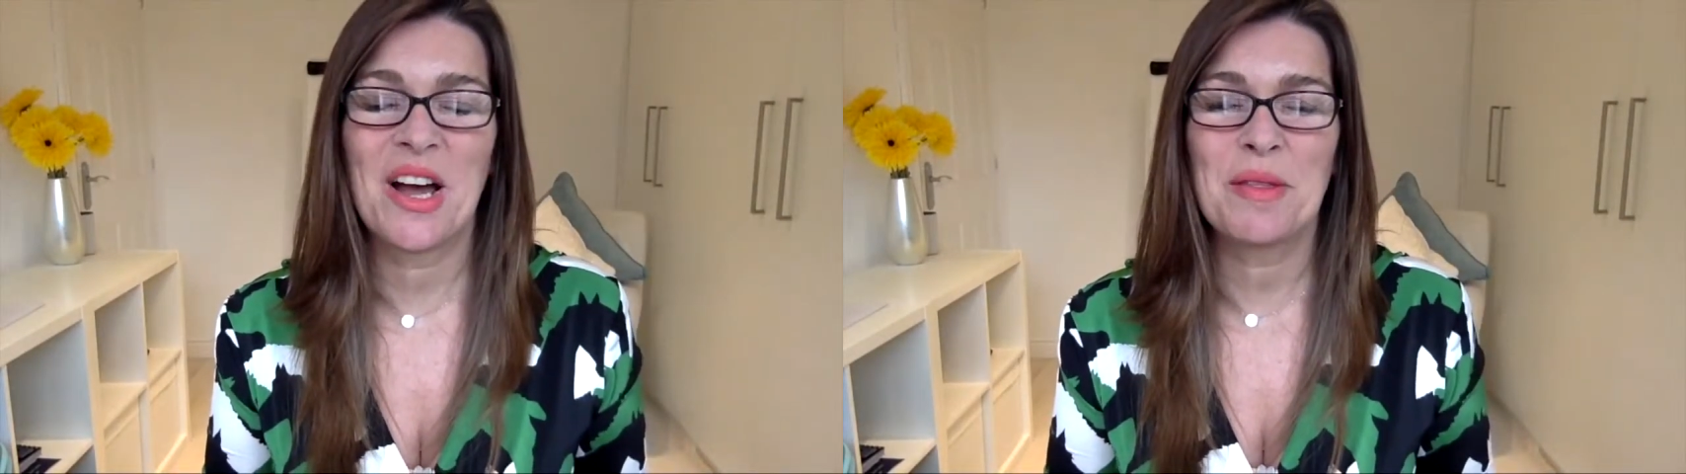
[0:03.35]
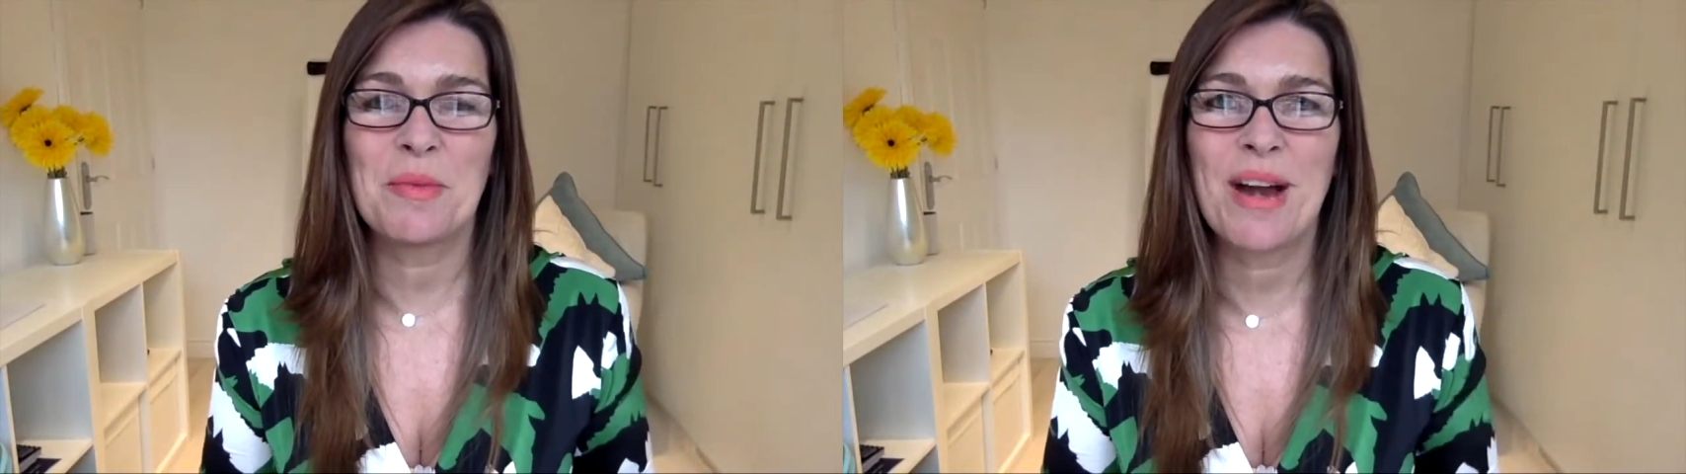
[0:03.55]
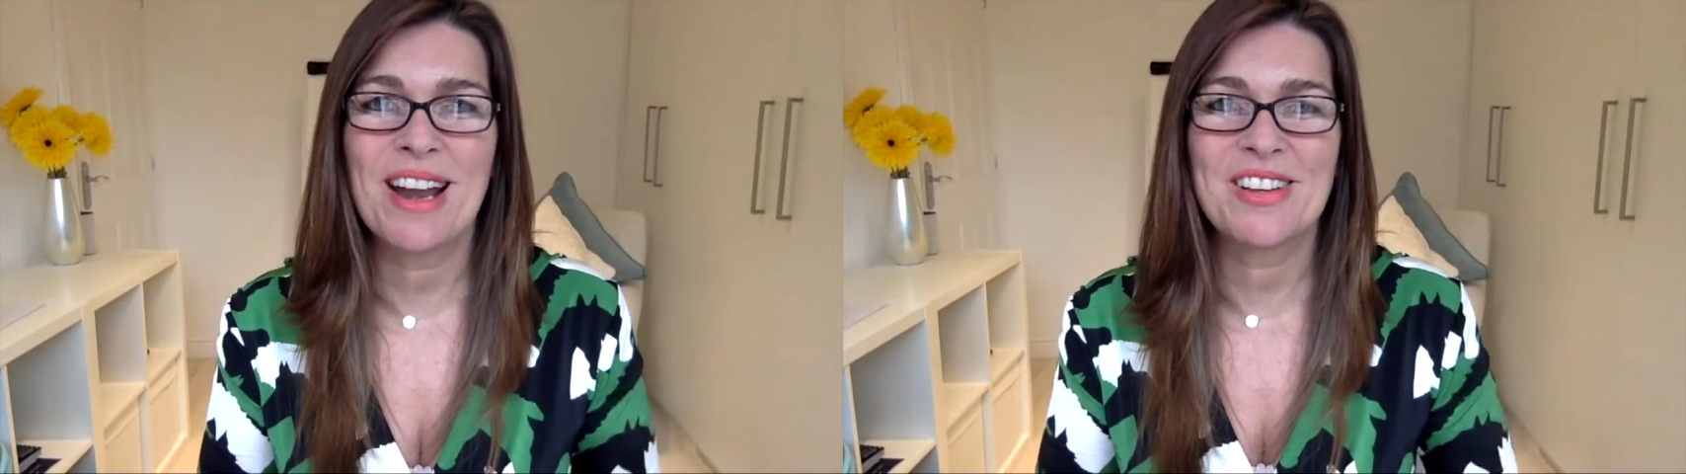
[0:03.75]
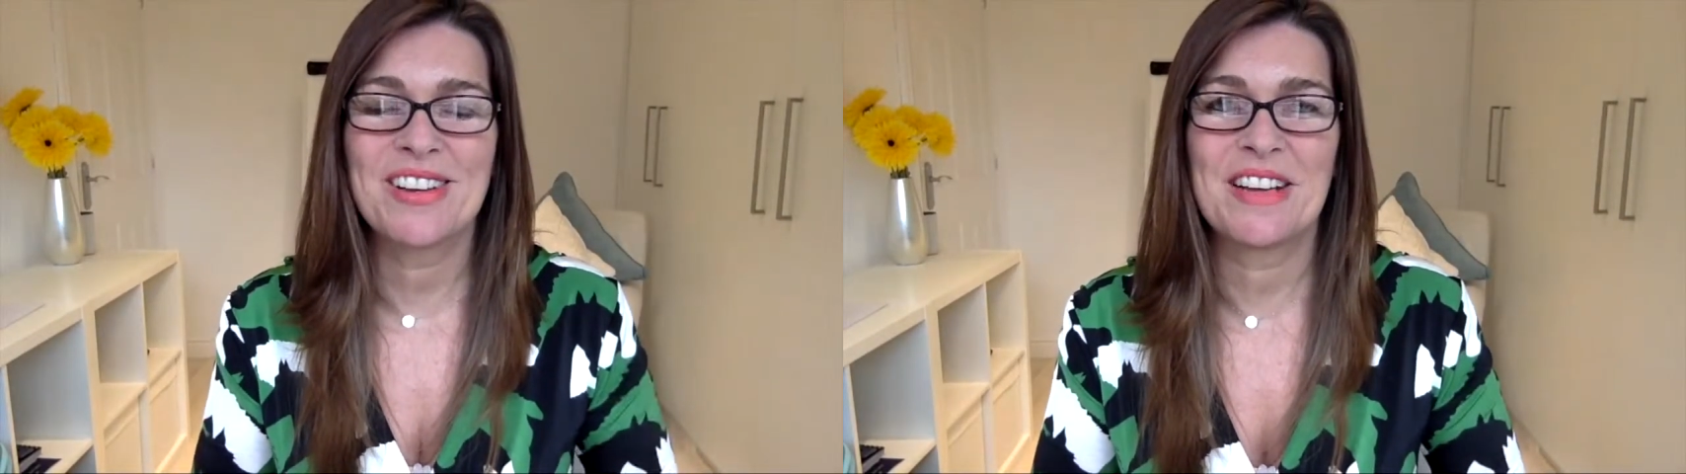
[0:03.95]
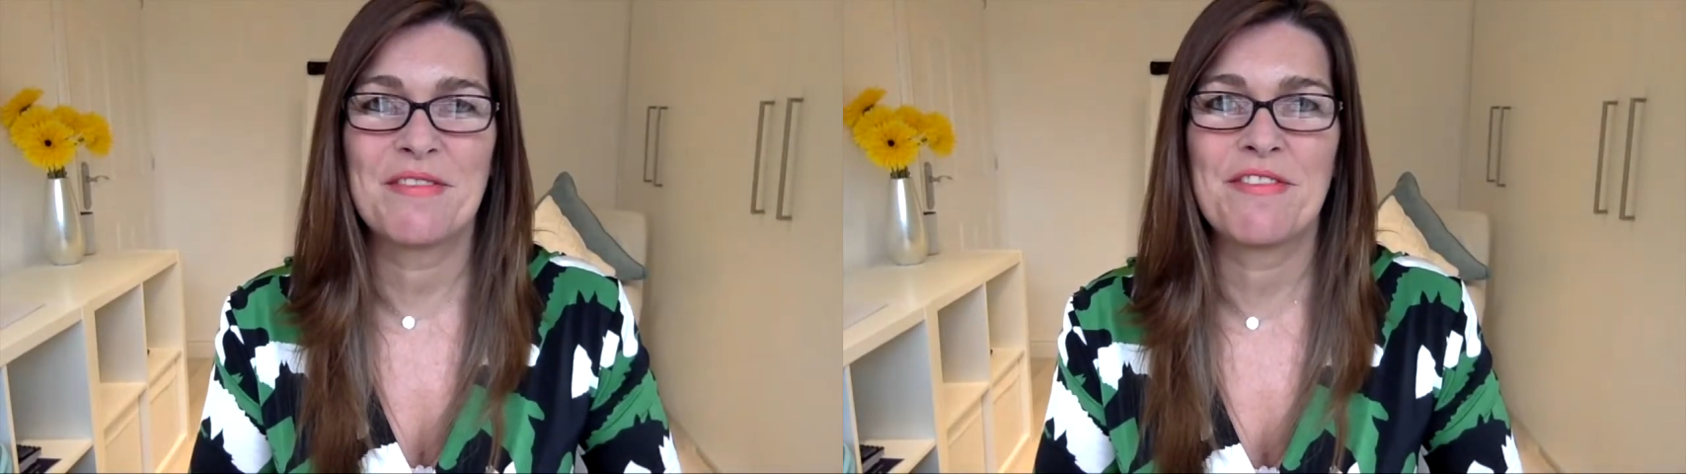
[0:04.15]
I'm the proud
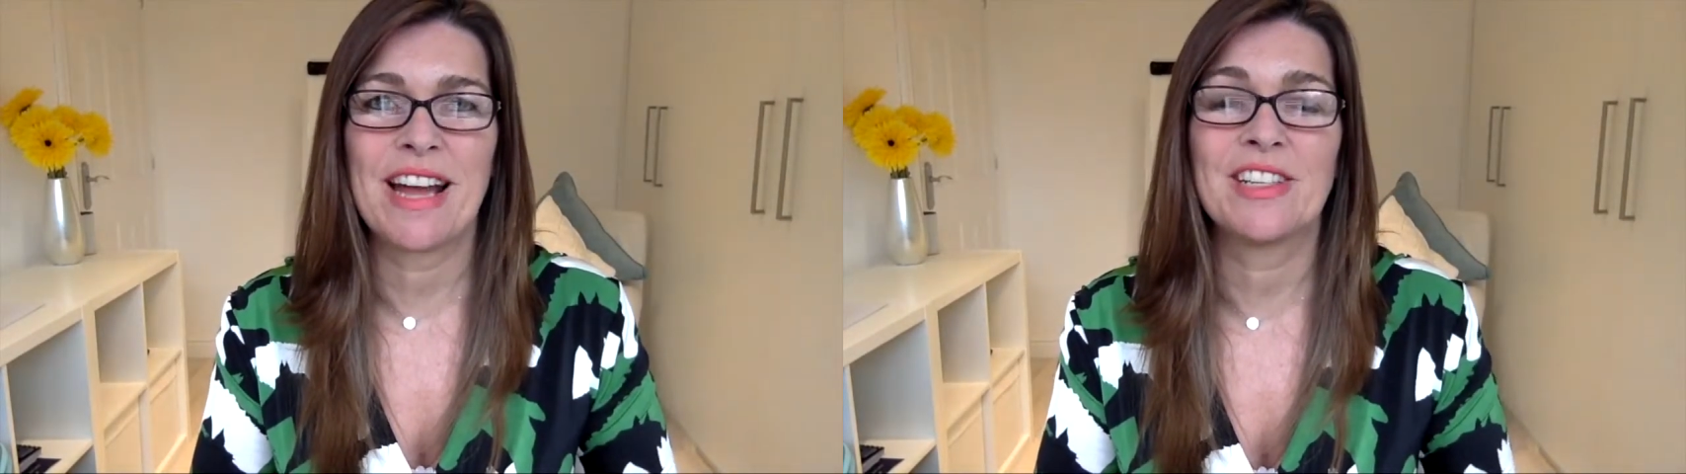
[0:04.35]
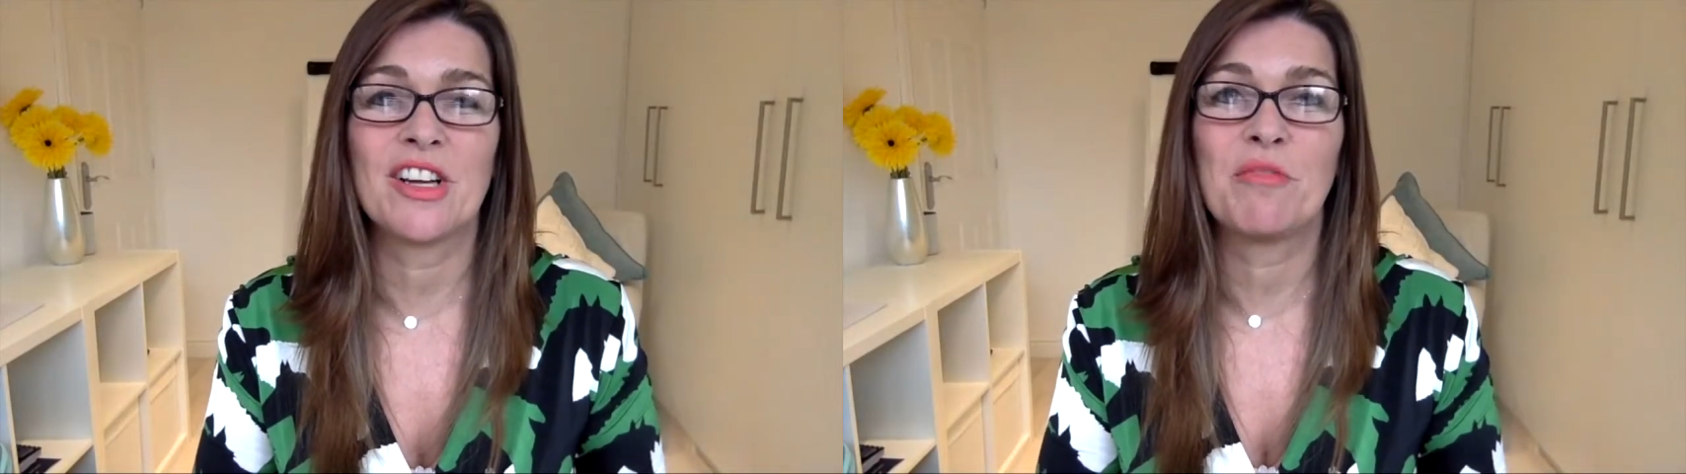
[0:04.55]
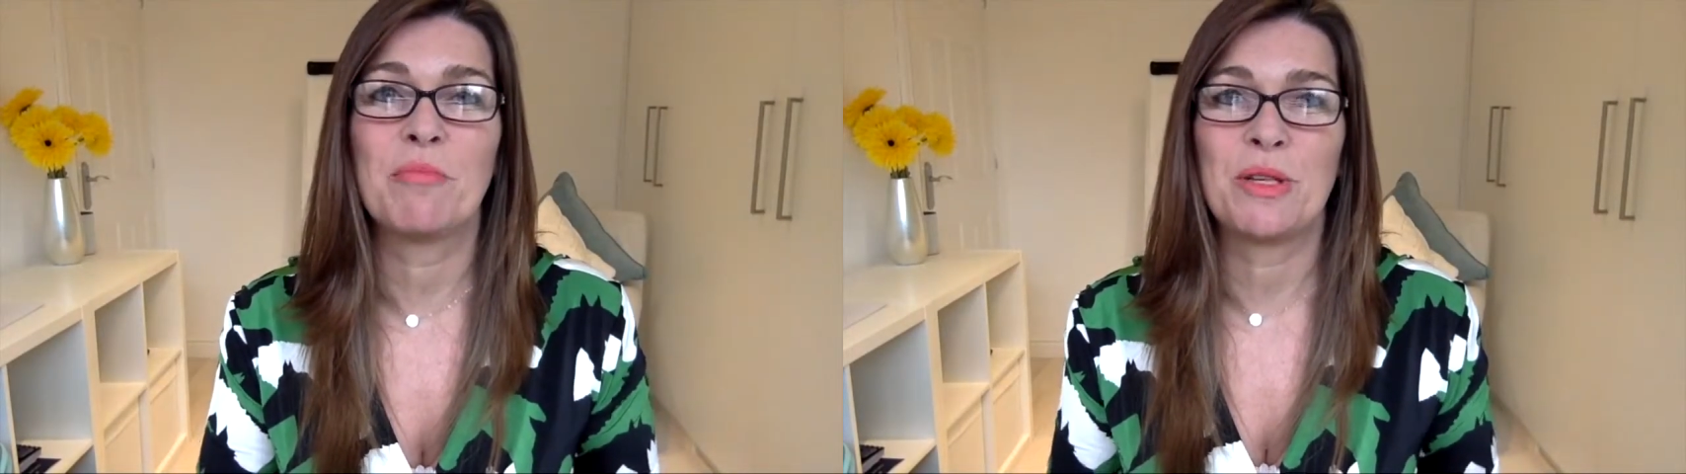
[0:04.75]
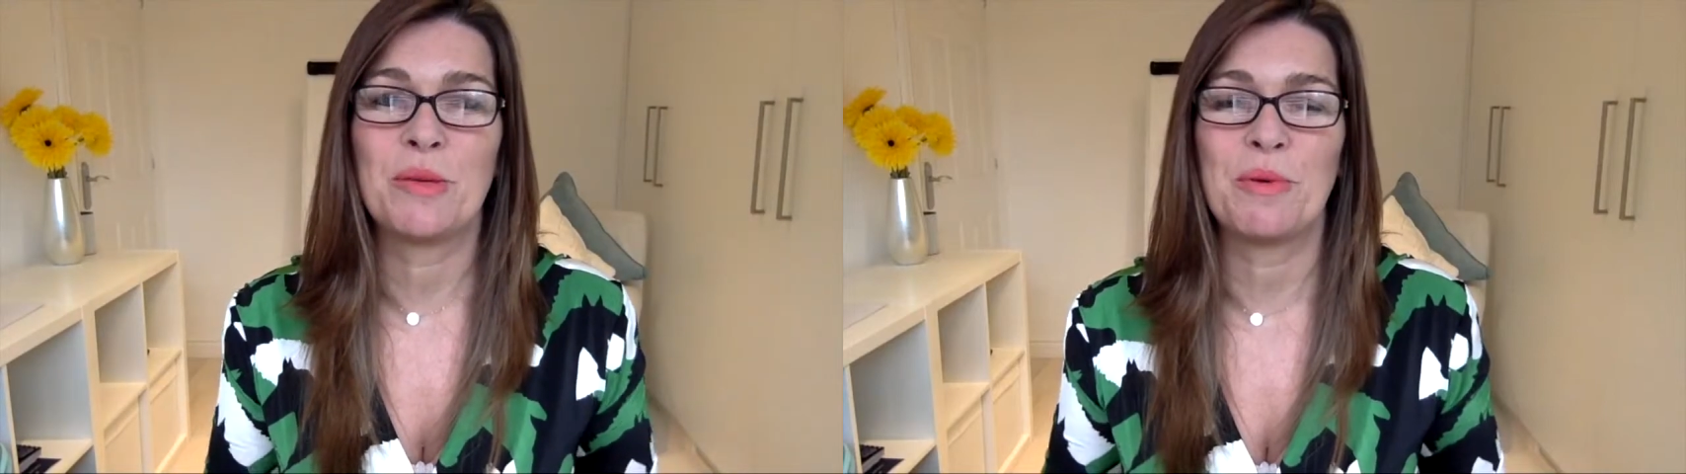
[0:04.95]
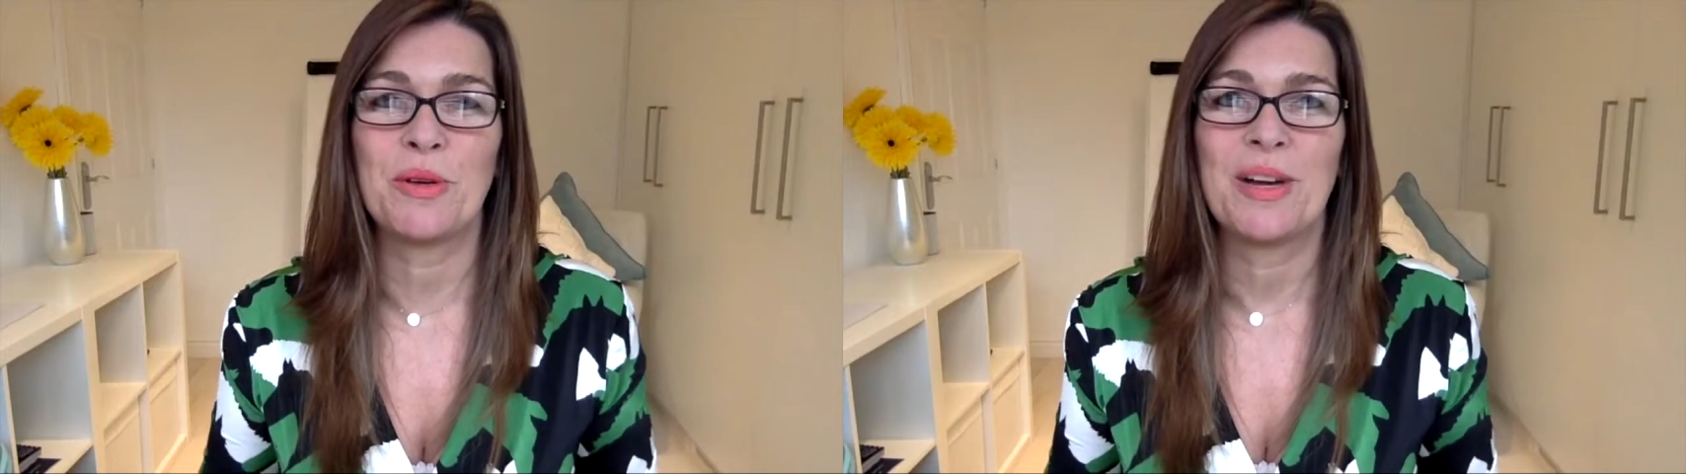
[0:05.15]
owner and founder of Blue
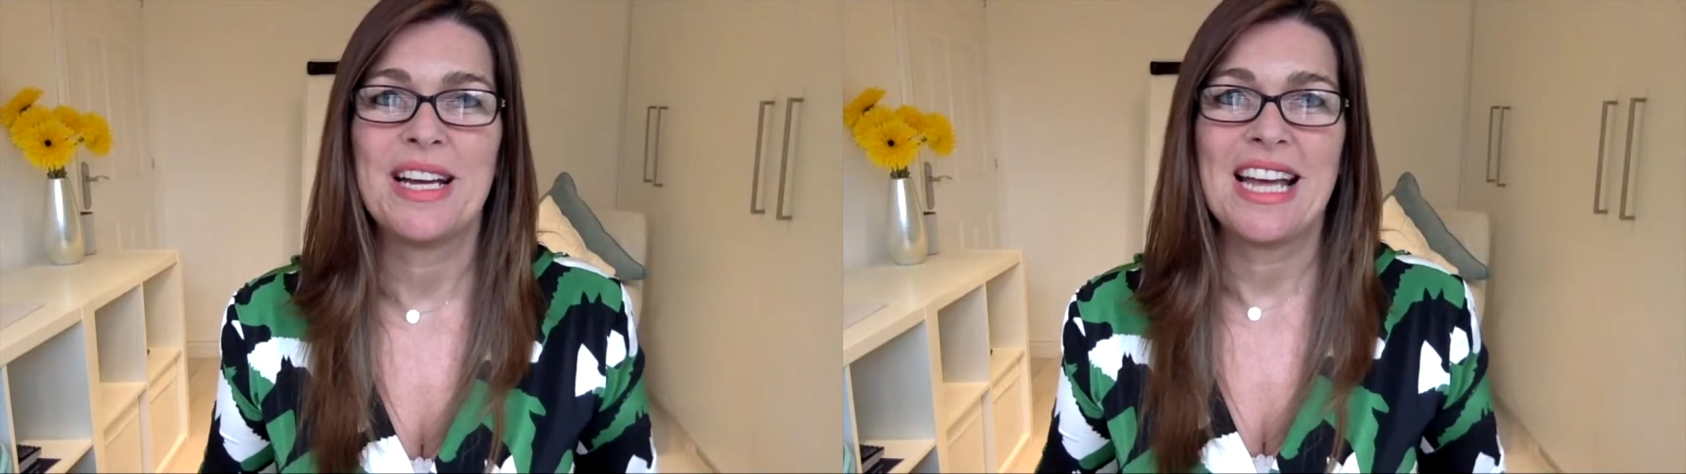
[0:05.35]
Boo